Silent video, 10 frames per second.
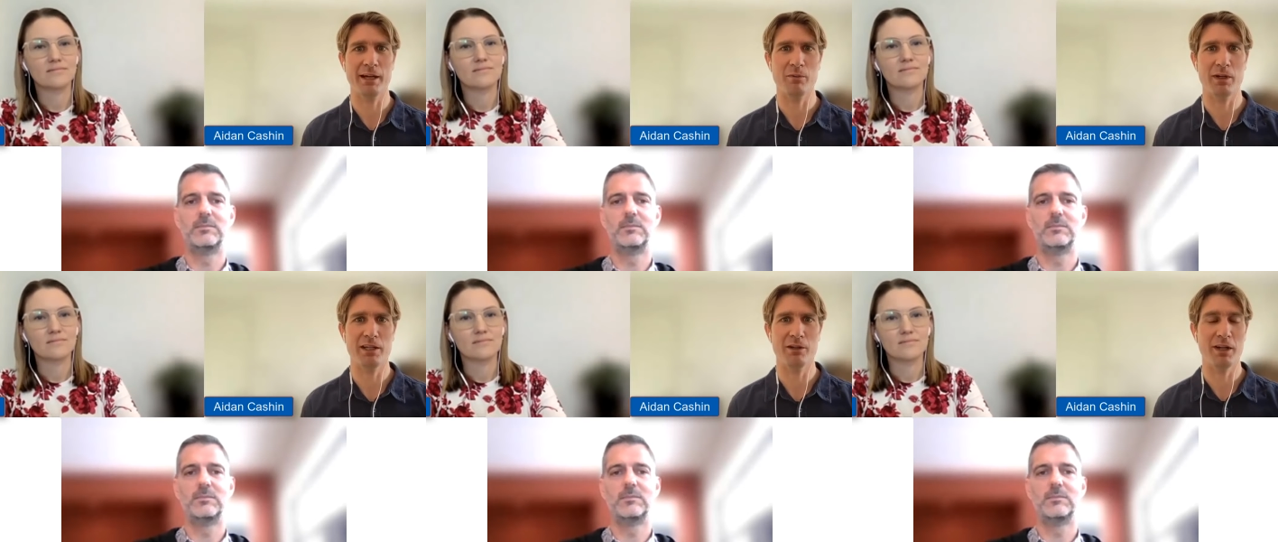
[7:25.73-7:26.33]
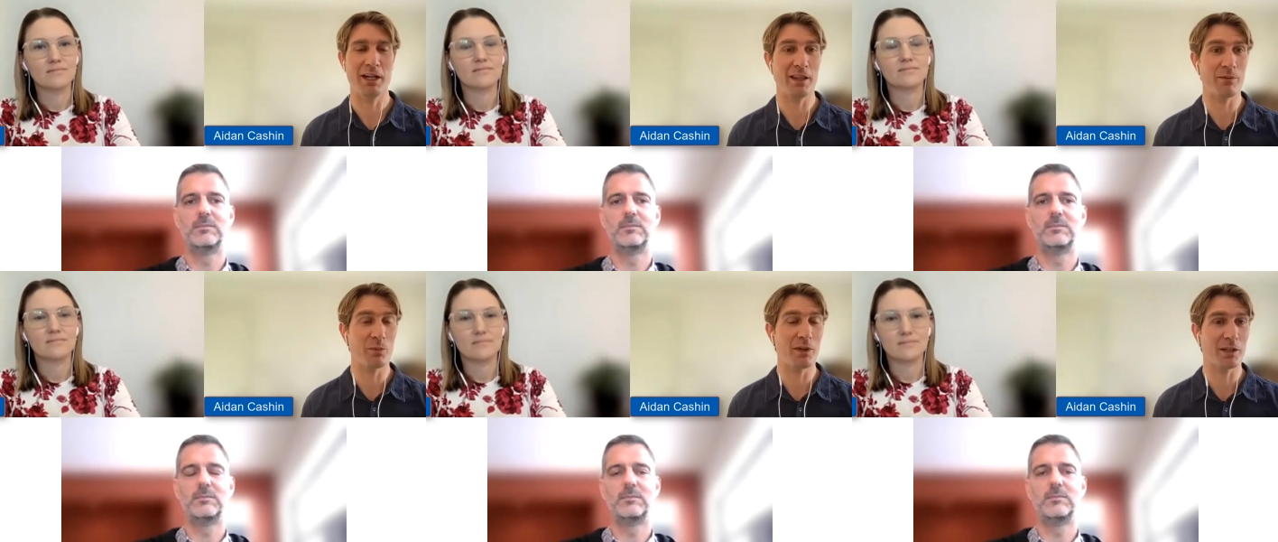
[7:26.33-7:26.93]
Speaker 1: that we, we need them
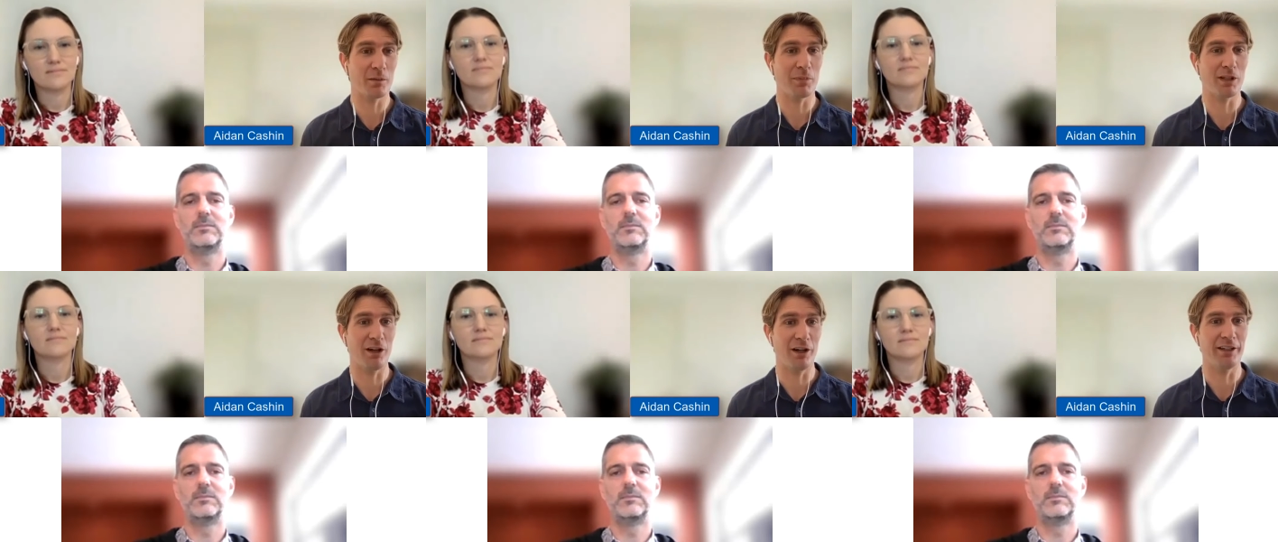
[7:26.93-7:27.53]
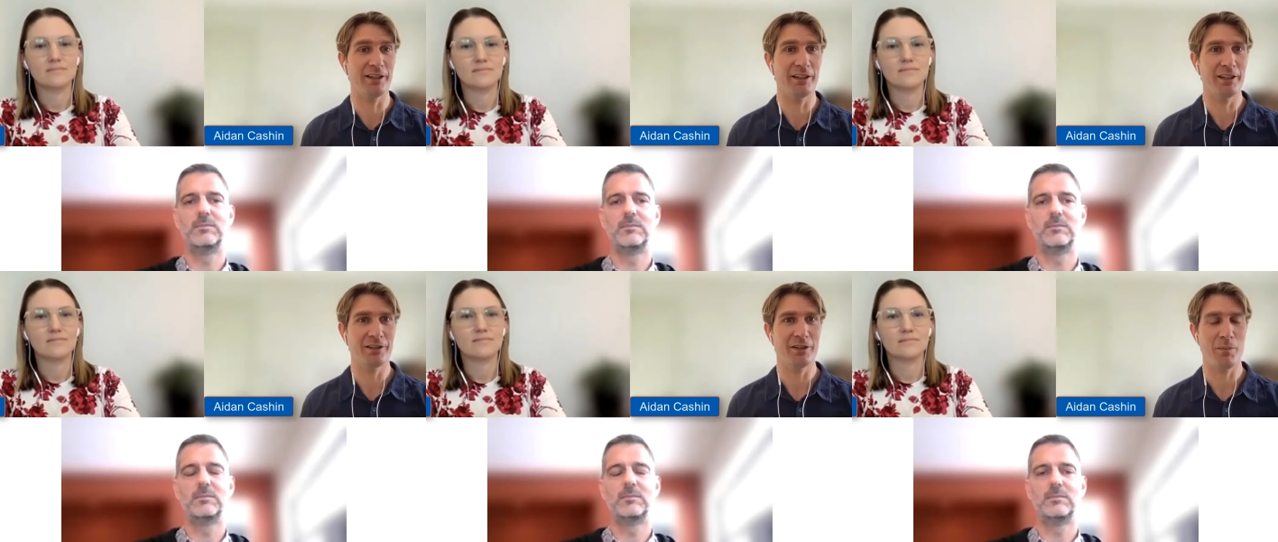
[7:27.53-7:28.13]
to be compliant
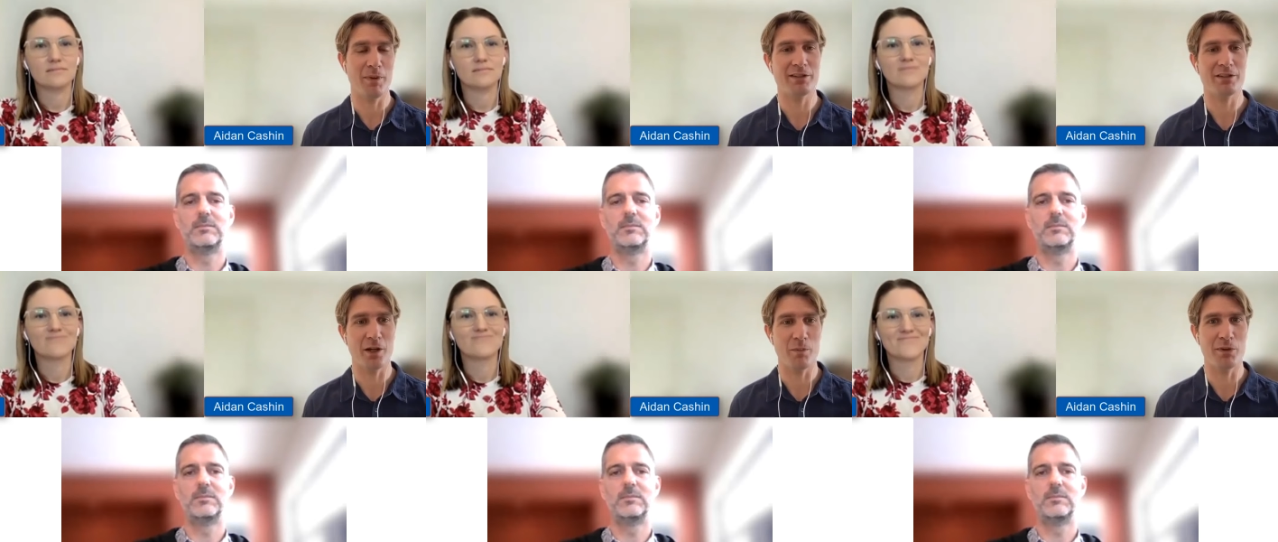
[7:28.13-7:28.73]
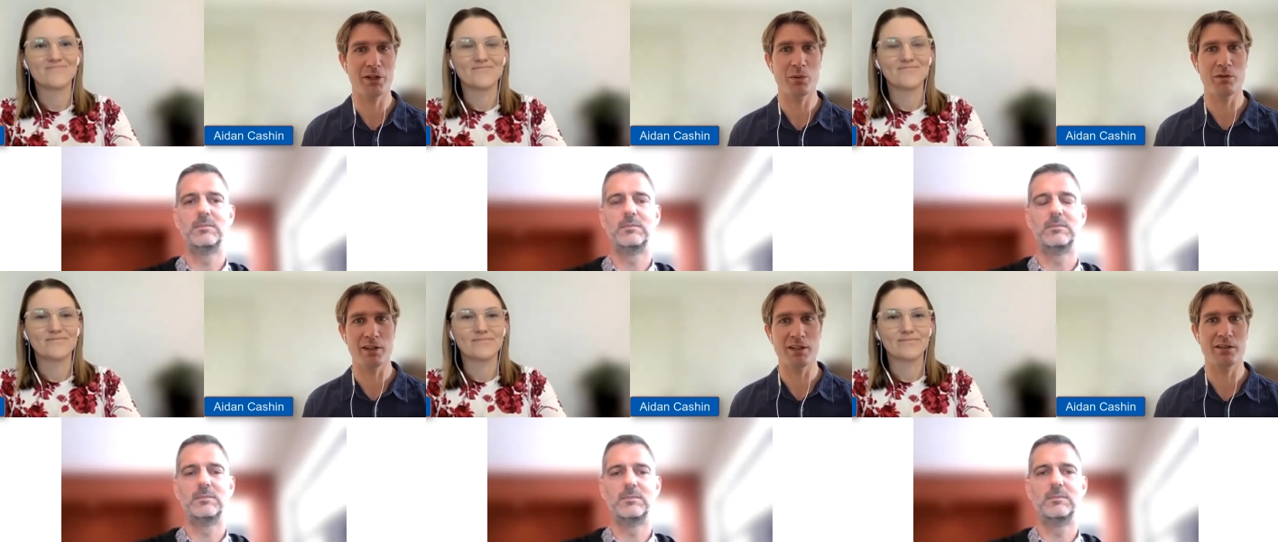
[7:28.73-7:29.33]
to the best of their ability
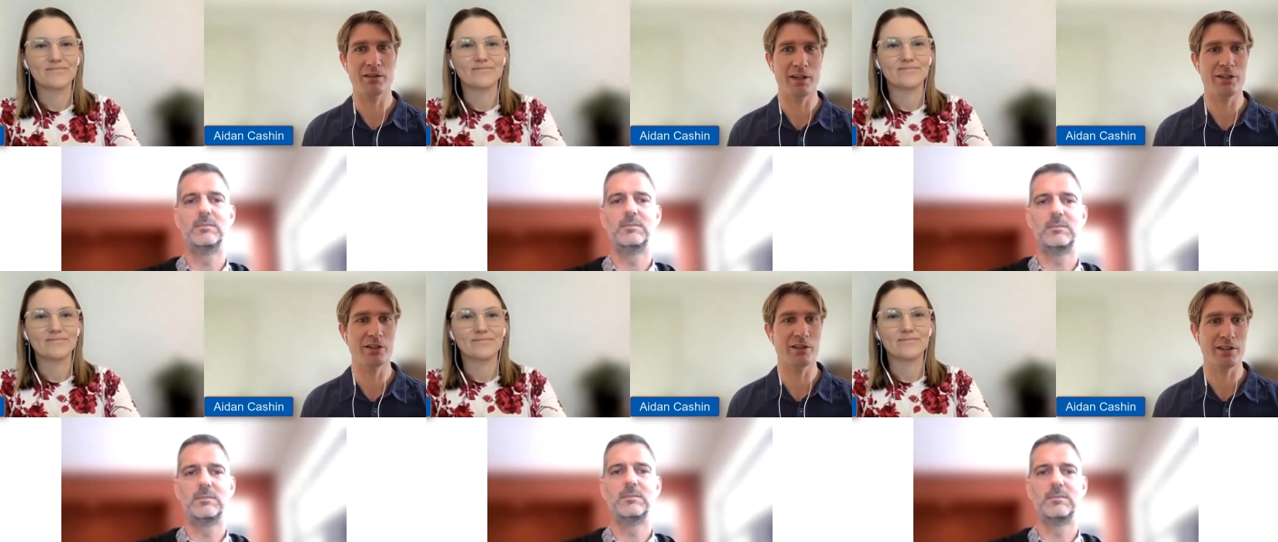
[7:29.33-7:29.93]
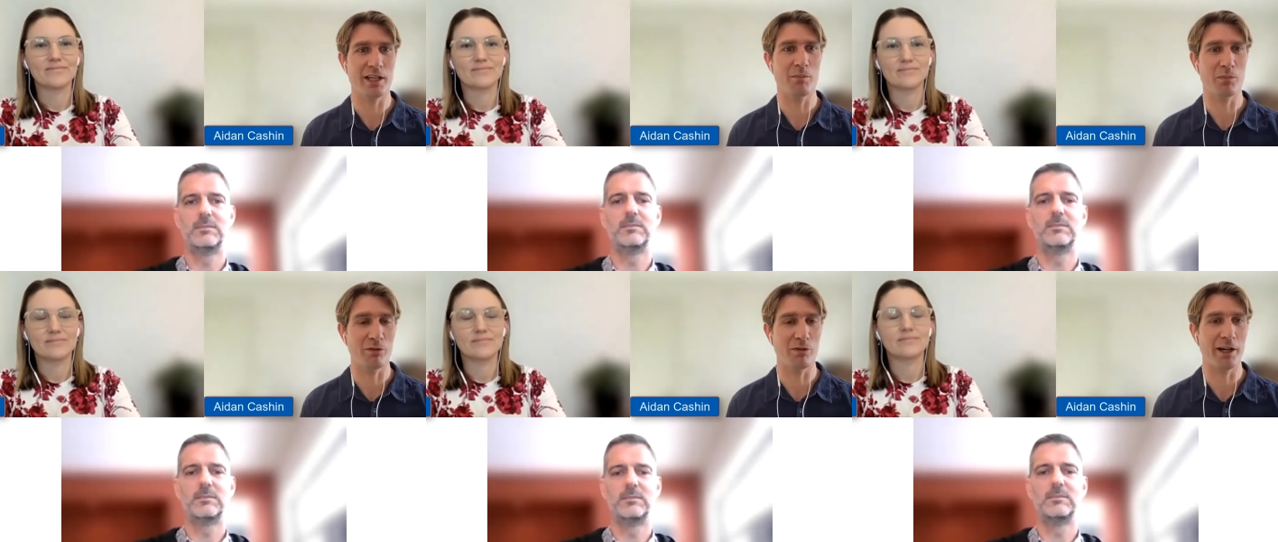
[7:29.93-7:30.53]
with the interventions they're
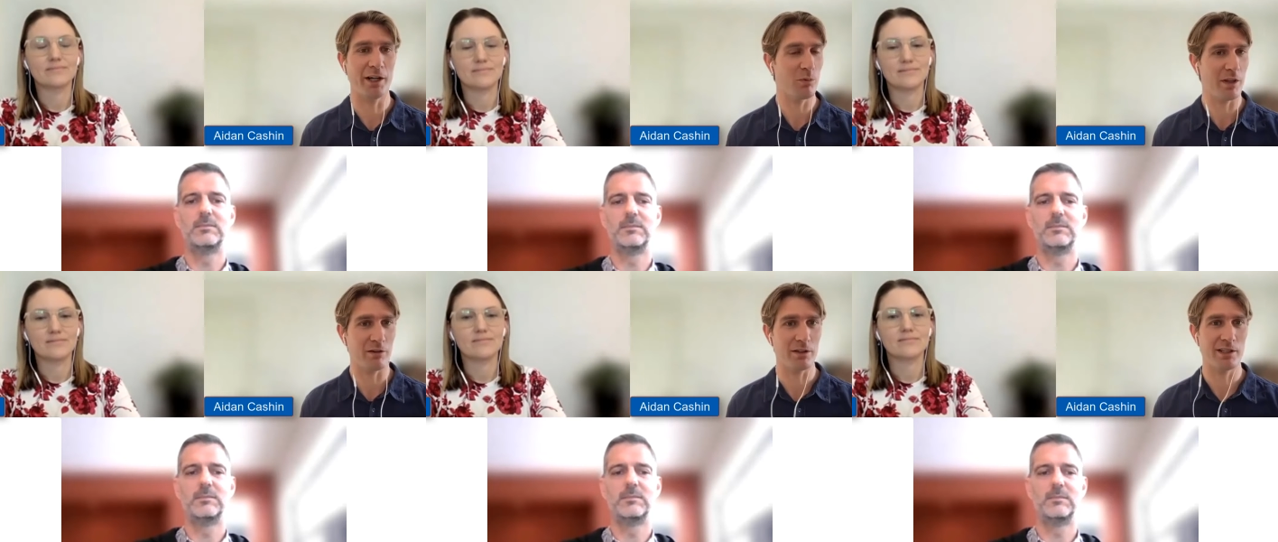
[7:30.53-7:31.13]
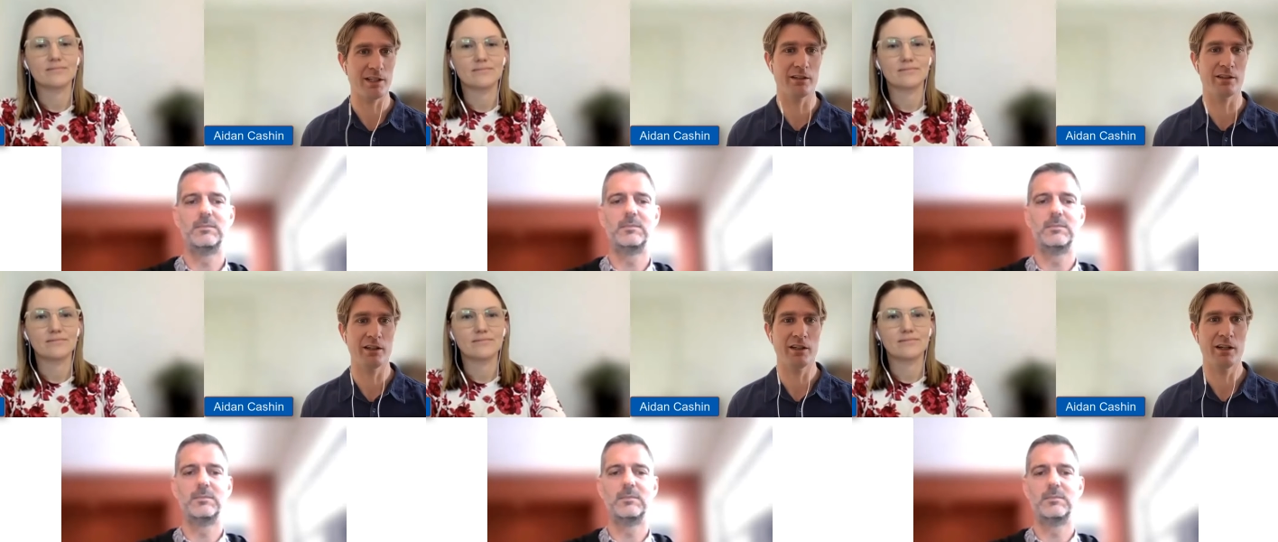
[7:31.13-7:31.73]
provided, whether it's in
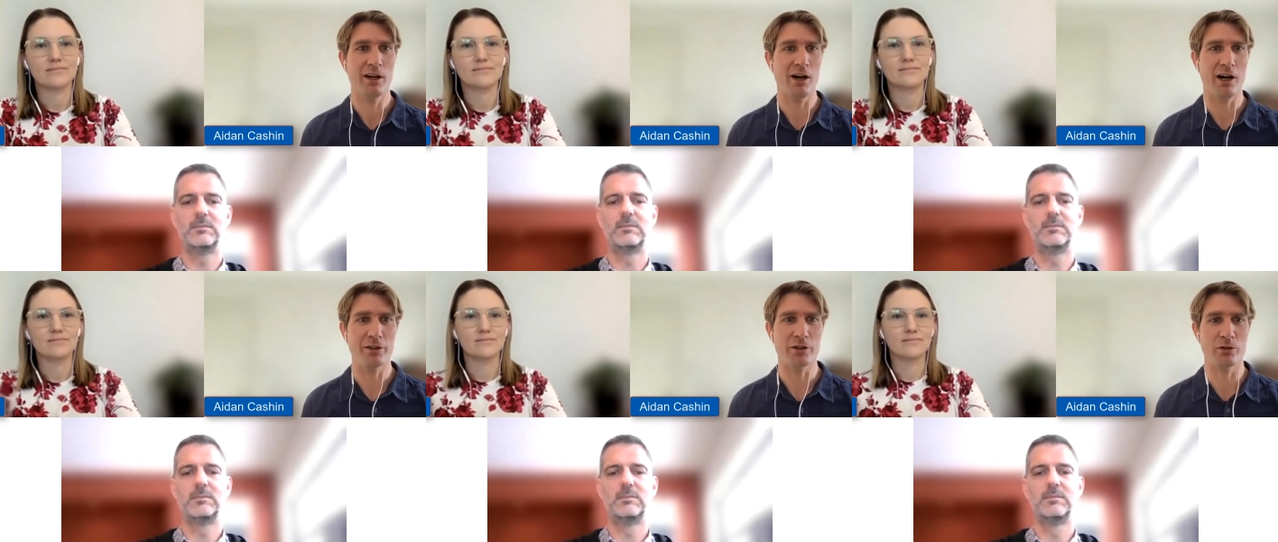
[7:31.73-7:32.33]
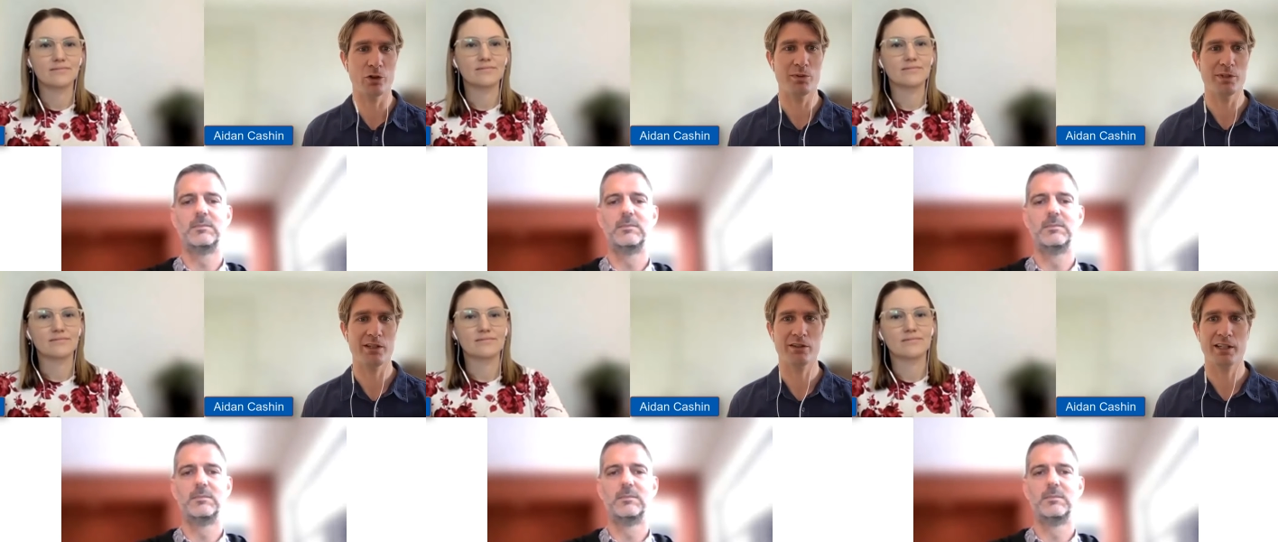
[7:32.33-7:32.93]
either groups
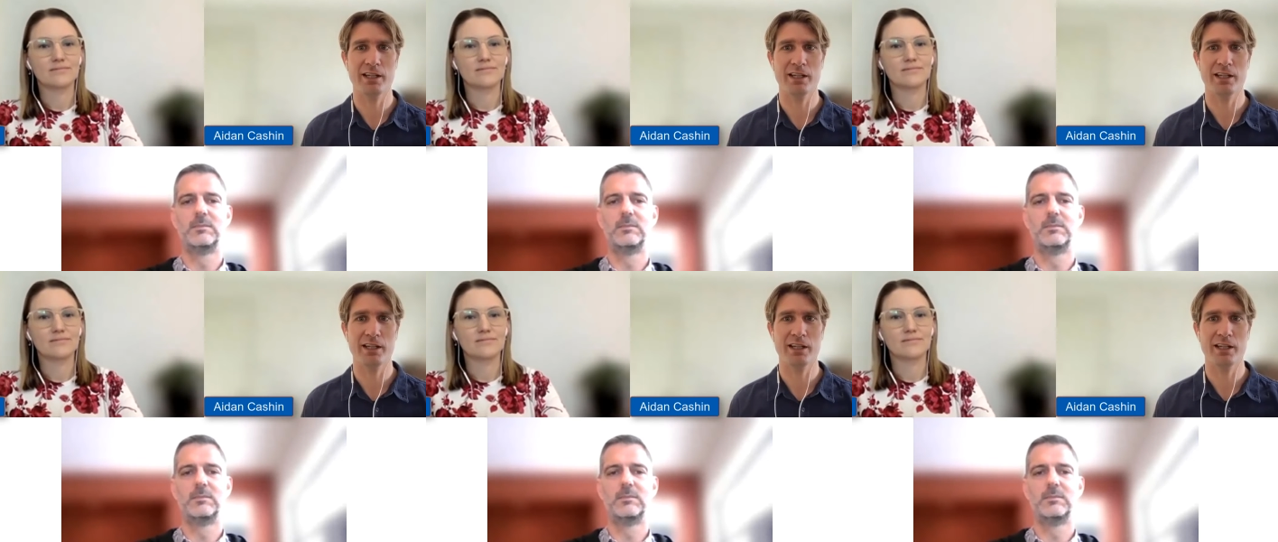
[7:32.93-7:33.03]
that you're